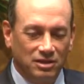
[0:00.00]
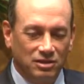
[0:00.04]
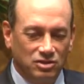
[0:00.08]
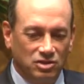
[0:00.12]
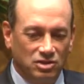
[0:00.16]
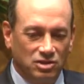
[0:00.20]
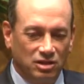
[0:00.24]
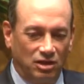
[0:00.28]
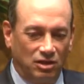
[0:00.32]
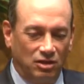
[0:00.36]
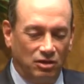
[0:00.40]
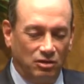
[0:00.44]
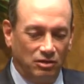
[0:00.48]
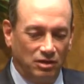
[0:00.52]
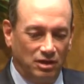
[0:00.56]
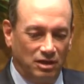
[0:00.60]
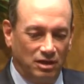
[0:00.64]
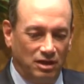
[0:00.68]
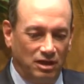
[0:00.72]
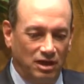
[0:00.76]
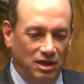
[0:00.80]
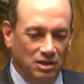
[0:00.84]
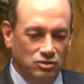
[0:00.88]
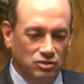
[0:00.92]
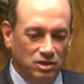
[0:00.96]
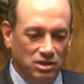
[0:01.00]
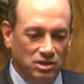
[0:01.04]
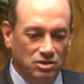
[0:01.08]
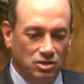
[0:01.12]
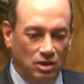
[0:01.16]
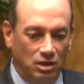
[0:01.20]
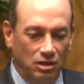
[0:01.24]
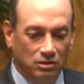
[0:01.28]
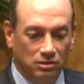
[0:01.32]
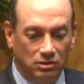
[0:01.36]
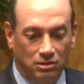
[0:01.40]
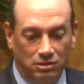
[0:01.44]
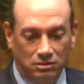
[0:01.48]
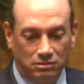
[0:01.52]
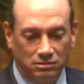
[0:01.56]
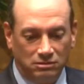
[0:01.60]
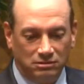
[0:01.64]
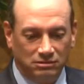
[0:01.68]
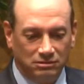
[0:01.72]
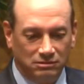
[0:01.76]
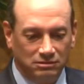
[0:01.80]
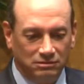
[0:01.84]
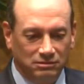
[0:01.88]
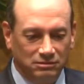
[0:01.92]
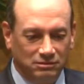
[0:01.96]
So Andre Saltner
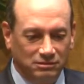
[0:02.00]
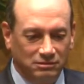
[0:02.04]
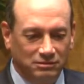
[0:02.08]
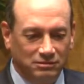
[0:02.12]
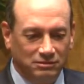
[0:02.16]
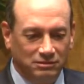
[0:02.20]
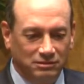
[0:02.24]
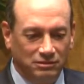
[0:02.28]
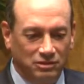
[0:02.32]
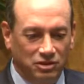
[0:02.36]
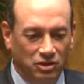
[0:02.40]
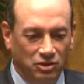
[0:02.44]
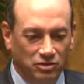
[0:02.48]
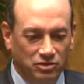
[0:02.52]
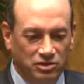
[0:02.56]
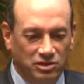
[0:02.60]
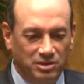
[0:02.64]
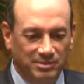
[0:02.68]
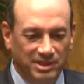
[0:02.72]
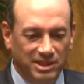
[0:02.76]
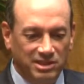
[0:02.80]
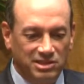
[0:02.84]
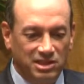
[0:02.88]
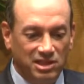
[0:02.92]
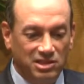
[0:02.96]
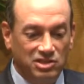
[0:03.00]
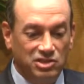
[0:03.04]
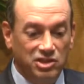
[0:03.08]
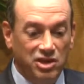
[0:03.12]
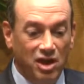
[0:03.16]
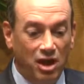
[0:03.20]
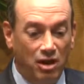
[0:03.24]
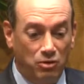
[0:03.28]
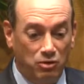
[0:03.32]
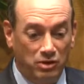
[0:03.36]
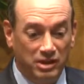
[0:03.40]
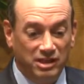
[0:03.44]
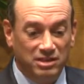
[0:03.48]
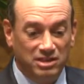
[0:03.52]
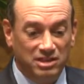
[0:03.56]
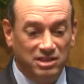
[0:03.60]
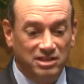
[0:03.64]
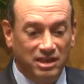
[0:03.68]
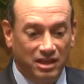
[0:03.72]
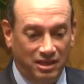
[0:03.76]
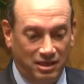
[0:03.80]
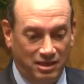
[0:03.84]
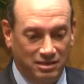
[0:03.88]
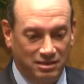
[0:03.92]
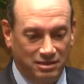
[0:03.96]
turns to me and says, no, it
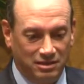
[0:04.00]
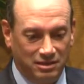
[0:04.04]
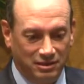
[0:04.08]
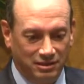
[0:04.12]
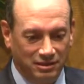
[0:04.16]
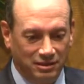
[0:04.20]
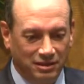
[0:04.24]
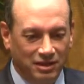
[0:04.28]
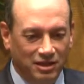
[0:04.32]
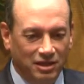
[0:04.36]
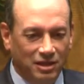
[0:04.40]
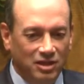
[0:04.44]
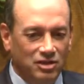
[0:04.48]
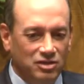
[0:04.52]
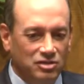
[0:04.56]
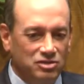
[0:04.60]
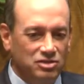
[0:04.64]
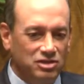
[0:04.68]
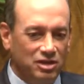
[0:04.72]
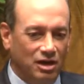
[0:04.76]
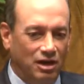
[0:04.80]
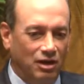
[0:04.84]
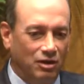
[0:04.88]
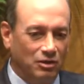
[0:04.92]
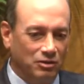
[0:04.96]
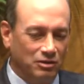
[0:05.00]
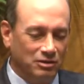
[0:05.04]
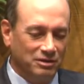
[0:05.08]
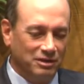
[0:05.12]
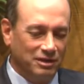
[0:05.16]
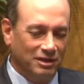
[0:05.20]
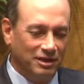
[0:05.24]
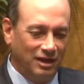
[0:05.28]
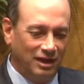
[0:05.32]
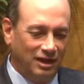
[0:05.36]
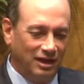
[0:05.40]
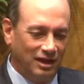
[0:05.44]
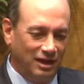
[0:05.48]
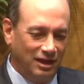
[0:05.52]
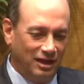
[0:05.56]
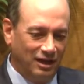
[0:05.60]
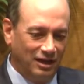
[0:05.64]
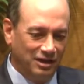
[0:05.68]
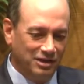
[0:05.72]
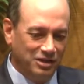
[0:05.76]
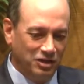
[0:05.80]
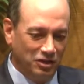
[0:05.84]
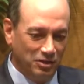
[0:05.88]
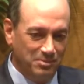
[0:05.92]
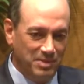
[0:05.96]
stinks. So,
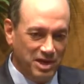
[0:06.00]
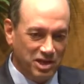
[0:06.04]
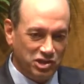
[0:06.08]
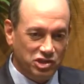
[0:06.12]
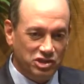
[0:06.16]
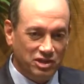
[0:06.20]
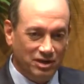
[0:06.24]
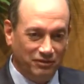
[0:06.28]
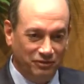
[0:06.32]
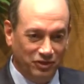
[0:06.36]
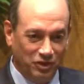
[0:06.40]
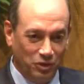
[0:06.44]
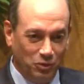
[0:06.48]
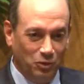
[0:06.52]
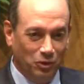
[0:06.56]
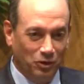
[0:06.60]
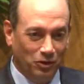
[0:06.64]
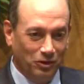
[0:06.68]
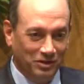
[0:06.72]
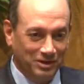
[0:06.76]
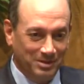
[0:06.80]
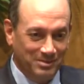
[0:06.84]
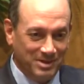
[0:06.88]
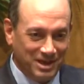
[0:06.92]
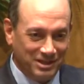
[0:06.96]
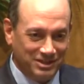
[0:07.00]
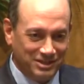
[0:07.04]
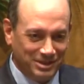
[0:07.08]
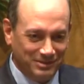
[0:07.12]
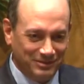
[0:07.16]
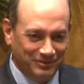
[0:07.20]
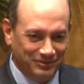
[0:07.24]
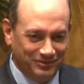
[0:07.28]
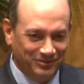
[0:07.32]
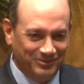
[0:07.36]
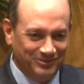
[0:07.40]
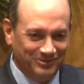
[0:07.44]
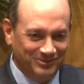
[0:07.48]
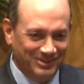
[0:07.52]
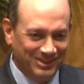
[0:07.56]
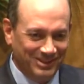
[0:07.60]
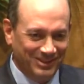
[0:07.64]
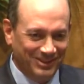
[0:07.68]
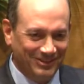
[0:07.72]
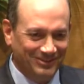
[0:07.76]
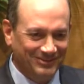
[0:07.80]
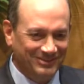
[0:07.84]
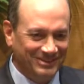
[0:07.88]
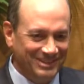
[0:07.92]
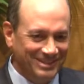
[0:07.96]
you know, best chef in the world, I'm asking if, you
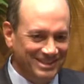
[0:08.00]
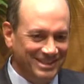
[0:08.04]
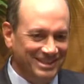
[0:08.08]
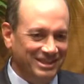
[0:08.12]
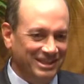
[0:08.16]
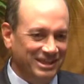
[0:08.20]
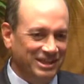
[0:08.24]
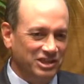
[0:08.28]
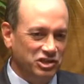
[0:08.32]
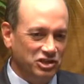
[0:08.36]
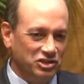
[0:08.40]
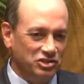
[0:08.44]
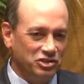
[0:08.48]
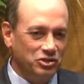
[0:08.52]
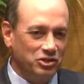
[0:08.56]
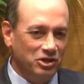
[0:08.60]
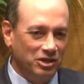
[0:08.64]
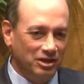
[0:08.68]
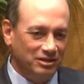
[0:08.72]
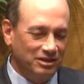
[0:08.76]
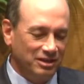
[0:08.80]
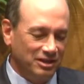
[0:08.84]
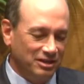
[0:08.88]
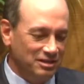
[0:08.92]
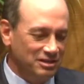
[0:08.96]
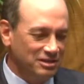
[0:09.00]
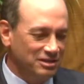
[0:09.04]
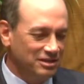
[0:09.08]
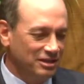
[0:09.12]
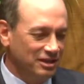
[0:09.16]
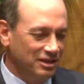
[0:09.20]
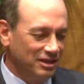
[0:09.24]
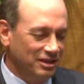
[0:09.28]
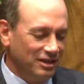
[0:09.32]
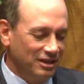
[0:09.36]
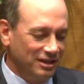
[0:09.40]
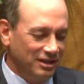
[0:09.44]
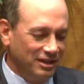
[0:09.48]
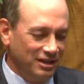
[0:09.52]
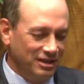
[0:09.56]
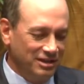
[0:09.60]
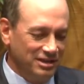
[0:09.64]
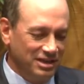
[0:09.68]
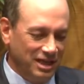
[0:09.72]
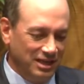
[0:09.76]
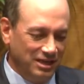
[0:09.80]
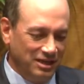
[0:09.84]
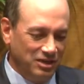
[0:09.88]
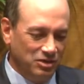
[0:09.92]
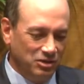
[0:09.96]
know, this thing he just cooked is
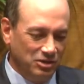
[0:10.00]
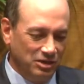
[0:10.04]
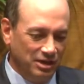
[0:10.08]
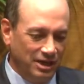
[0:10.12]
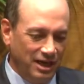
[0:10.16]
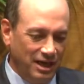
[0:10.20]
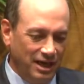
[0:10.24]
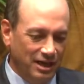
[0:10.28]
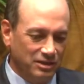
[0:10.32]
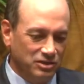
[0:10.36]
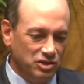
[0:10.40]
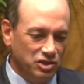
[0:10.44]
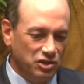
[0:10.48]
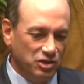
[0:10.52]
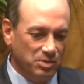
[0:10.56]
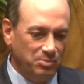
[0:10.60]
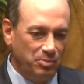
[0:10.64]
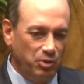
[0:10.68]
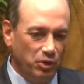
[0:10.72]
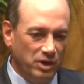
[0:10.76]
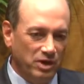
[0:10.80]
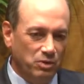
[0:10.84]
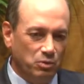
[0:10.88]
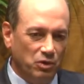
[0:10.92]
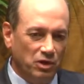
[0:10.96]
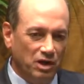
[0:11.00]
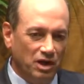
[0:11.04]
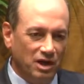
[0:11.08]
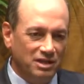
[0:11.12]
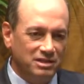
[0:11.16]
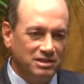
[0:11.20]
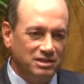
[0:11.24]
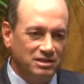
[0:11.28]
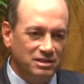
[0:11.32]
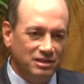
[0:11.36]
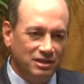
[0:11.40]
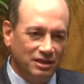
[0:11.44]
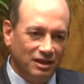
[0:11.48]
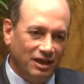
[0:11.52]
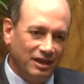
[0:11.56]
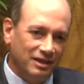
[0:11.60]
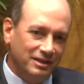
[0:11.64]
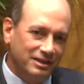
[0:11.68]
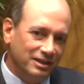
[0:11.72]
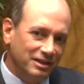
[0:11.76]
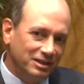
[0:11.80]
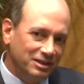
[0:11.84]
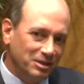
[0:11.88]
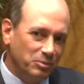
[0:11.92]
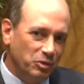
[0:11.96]
any good. And so the point was, I
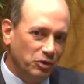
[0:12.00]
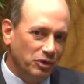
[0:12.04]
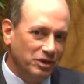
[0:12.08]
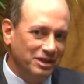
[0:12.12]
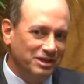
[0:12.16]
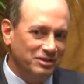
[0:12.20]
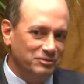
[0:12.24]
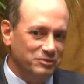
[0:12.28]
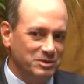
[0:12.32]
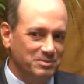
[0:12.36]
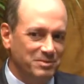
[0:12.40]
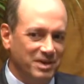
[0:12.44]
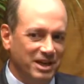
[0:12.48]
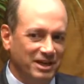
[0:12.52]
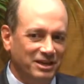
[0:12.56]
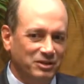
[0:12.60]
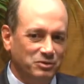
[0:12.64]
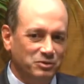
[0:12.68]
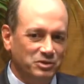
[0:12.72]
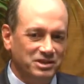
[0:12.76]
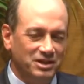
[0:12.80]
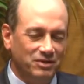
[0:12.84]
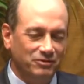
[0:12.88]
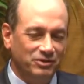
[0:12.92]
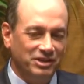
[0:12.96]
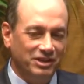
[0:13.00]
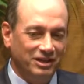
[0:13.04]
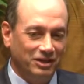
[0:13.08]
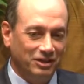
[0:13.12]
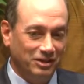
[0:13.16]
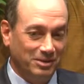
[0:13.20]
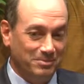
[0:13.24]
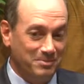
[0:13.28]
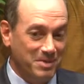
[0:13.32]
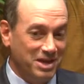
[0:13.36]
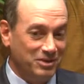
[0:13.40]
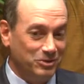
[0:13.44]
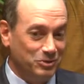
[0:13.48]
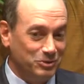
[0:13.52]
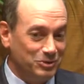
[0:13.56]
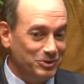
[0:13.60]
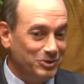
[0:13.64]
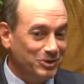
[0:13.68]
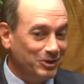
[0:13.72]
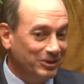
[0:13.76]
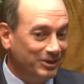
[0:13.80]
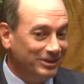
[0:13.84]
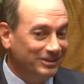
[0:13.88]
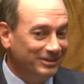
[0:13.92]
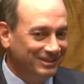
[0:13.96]
think the point he was making was everything on the menu is
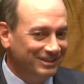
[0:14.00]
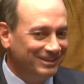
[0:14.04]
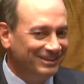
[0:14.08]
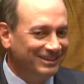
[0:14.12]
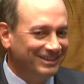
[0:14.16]
good.